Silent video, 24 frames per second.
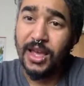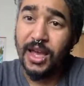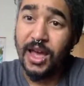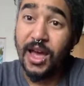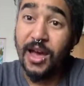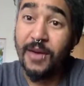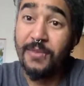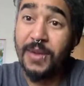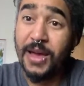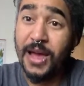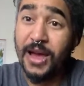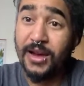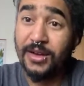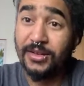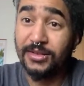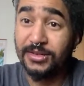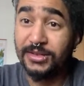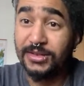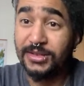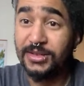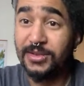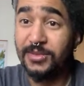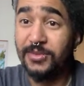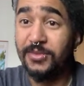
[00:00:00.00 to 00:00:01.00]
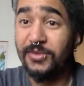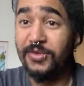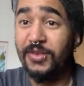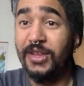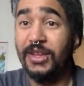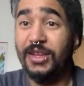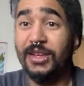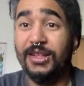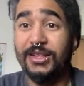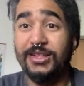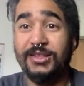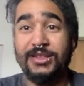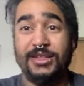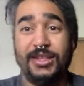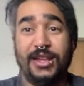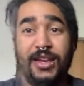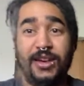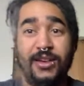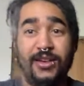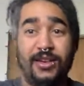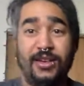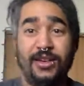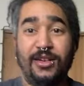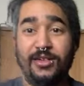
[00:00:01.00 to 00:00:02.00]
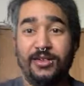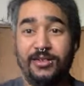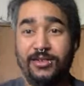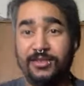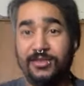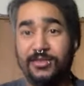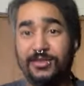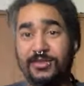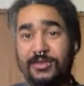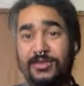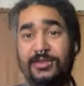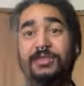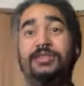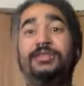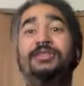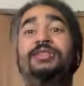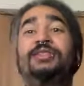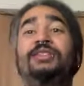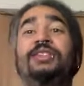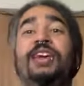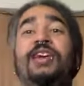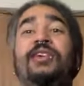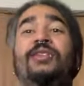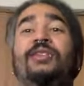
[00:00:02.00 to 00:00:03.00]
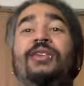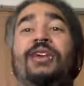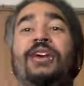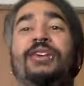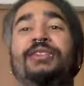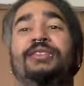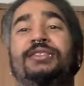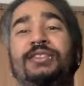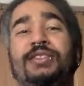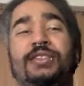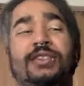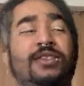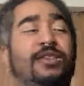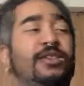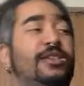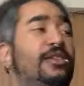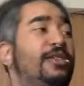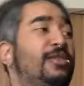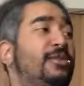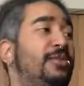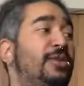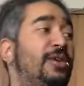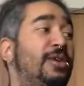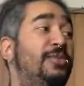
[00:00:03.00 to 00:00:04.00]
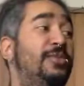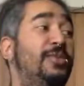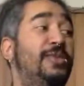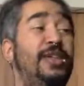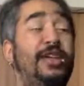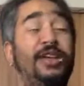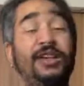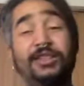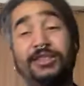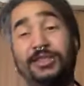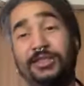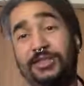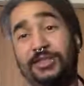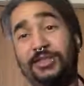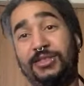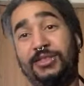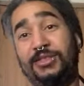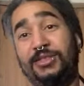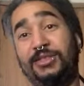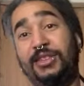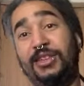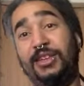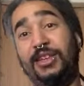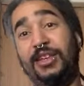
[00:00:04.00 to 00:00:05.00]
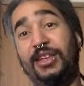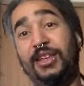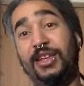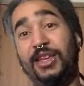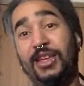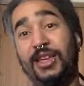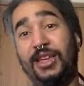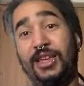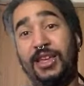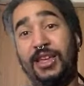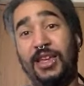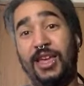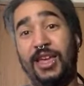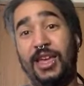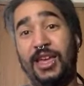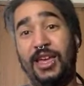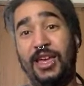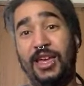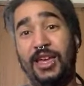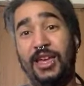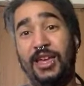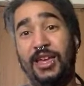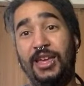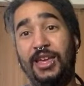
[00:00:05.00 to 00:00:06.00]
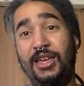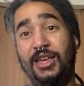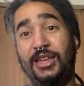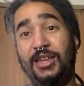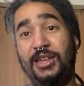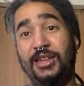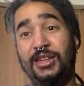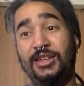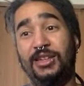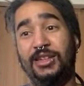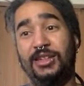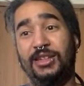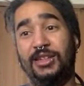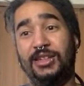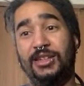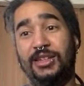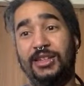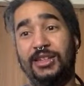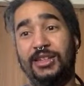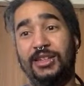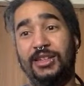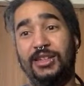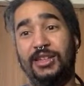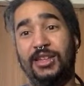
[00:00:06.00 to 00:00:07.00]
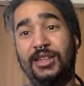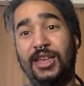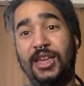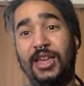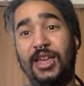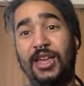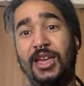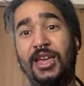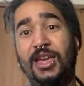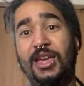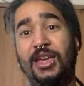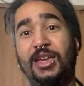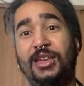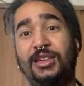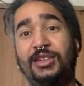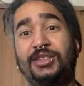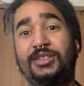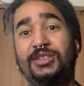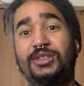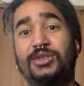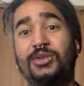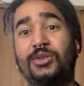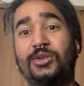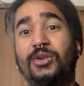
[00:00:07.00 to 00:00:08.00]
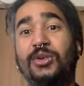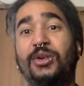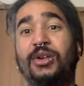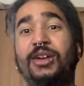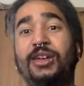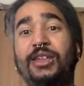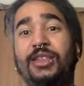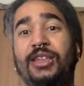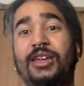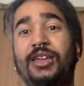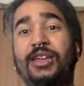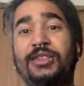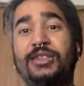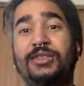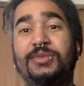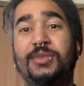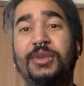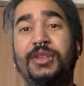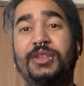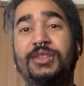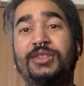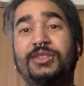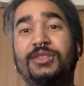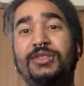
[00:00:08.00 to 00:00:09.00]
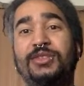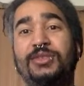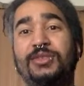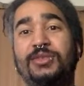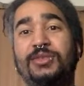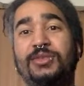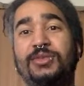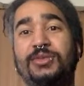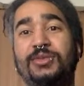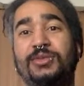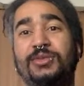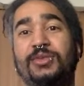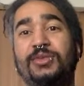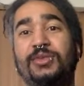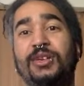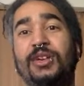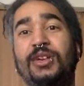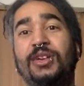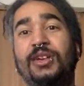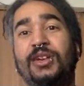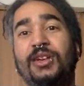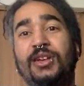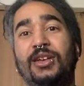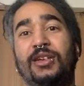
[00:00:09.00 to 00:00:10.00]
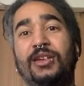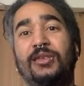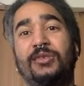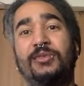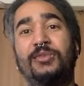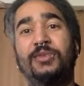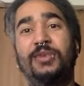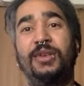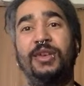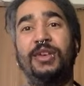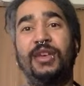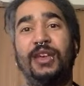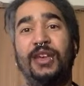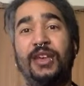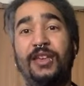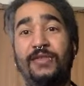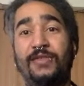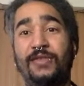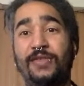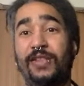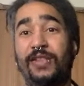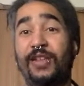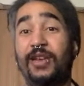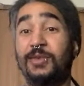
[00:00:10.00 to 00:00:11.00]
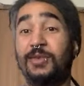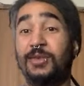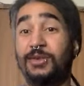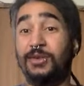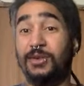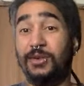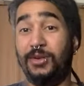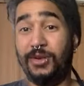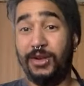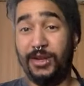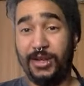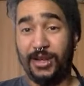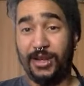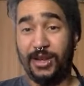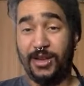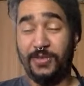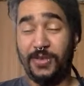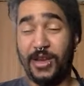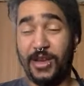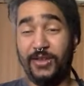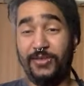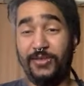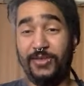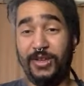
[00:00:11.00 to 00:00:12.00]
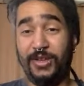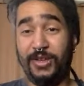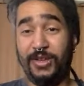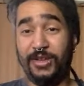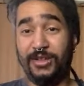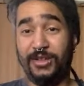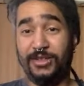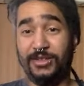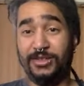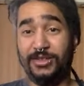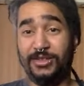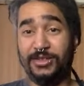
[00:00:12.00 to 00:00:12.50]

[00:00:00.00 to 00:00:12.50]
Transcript: about some vegans that are terrorizing her workplace. A story that is meant to be inflammatory about vegans.